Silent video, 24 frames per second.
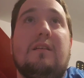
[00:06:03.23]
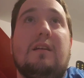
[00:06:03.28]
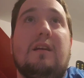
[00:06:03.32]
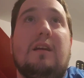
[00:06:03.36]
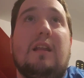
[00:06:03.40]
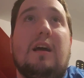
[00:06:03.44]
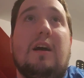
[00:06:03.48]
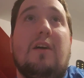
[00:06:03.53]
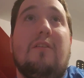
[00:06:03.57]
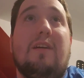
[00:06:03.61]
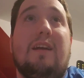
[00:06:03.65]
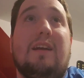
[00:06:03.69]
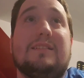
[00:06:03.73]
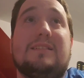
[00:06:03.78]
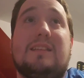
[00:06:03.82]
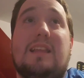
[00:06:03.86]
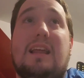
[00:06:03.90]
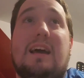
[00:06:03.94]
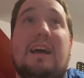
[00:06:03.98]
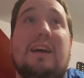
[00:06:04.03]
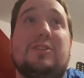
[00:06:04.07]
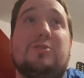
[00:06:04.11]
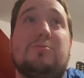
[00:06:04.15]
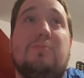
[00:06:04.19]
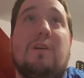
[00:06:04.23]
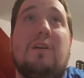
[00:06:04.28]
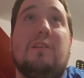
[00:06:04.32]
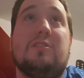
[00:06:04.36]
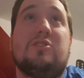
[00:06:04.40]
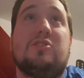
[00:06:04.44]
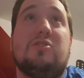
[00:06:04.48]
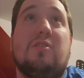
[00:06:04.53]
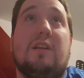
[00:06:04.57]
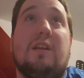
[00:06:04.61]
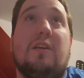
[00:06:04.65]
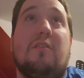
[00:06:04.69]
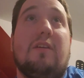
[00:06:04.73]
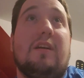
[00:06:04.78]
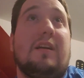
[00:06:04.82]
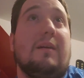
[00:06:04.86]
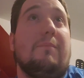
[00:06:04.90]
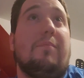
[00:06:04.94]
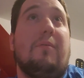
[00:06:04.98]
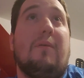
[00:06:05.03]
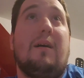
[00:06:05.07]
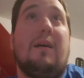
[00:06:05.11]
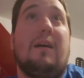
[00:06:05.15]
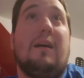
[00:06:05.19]
You know, he's an edge rusher. You know, he
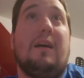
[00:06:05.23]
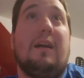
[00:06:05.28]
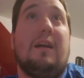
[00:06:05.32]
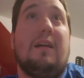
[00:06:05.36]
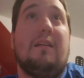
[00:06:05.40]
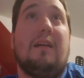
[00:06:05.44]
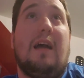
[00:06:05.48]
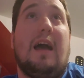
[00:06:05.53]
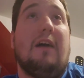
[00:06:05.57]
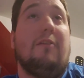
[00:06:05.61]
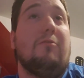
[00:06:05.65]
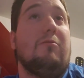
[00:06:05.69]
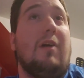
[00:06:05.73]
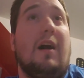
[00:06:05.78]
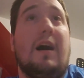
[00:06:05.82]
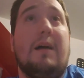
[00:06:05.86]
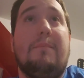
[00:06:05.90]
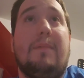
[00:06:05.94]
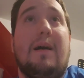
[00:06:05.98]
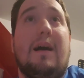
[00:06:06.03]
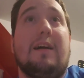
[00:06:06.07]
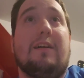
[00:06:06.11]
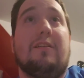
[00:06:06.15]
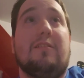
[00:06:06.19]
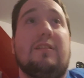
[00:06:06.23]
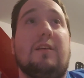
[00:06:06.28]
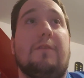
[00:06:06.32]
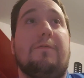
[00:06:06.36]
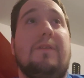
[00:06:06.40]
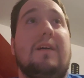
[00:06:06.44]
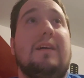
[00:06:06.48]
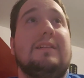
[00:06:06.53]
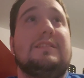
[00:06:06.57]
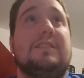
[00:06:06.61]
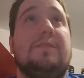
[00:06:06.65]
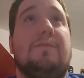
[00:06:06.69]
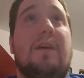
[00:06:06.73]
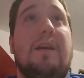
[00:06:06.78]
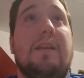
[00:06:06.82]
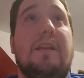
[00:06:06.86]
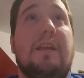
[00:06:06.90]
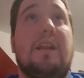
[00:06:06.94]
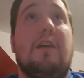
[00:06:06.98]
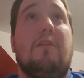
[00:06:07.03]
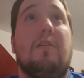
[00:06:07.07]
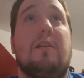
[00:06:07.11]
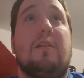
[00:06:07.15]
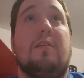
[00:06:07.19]
can play at linebacker, defensive end.
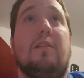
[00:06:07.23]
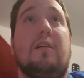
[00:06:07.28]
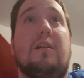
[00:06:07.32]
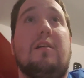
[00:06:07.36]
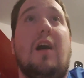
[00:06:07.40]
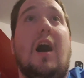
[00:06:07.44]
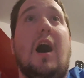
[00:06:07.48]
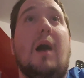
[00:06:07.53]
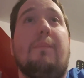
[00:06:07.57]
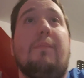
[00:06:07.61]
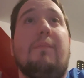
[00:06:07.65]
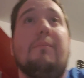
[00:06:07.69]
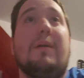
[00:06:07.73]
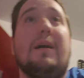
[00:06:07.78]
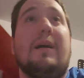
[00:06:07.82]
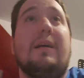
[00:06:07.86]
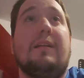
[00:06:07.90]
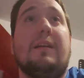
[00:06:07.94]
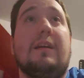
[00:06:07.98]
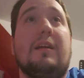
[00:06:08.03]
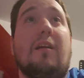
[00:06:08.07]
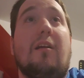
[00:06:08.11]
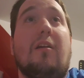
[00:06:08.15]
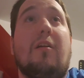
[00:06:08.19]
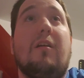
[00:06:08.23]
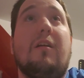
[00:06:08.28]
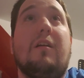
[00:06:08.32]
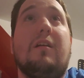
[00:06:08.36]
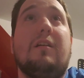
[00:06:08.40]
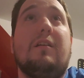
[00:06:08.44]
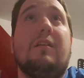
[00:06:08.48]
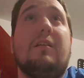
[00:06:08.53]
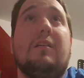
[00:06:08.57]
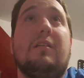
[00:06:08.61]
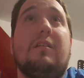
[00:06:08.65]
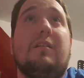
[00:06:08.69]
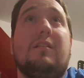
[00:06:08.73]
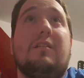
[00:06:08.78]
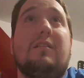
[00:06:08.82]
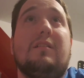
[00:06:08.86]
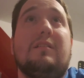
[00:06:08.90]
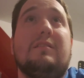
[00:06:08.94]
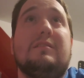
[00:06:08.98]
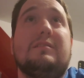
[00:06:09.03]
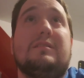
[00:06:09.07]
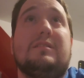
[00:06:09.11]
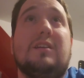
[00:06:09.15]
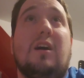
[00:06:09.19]
You know, a good compliment here.
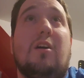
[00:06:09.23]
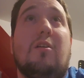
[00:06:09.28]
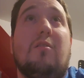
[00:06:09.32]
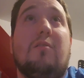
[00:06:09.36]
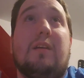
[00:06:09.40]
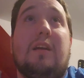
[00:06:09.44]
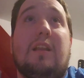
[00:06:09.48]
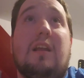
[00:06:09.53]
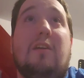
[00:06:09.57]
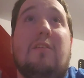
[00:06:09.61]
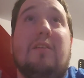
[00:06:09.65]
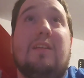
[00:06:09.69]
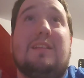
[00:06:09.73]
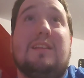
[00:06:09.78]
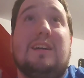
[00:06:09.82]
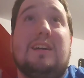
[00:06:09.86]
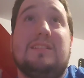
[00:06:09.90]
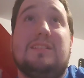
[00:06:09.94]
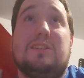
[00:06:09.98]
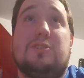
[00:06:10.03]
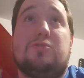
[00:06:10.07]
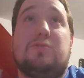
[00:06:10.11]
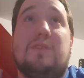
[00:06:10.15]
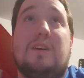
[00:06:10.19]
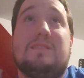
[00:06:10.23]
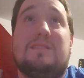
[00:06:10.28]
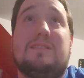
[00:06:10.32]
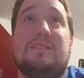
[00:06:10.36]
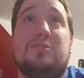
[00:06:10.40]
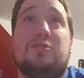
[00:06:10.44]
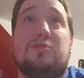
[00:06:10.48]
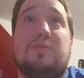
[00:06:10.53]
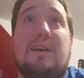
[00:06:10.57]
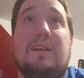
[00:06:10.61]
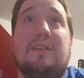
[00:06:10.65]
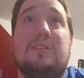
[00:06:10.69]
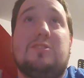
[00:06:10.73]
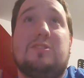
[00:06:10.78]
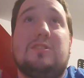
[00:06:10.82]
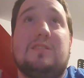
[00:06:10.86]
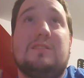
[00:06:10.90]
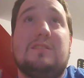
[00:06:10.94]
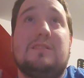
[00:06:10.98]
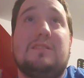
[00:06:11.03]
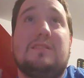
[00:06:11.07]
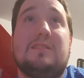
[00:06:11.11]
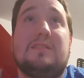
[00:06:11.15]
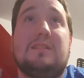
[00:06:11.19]
So, you know, it does address the
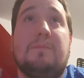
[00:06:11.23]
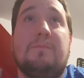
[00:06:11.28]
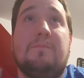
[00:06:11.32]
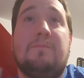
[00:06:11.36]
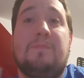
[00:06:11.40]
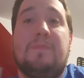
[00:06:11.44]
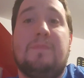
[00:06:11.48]
trenches.